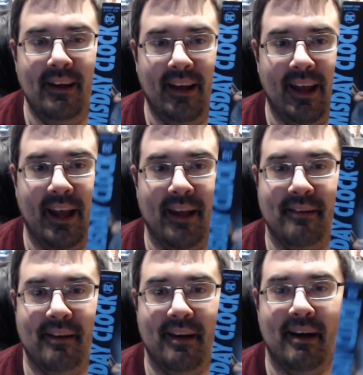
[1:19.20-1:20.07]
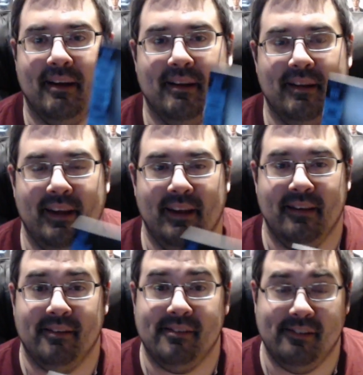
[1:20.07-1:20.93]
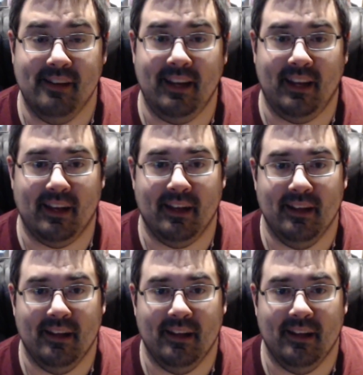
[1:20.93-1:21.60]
And in this scene,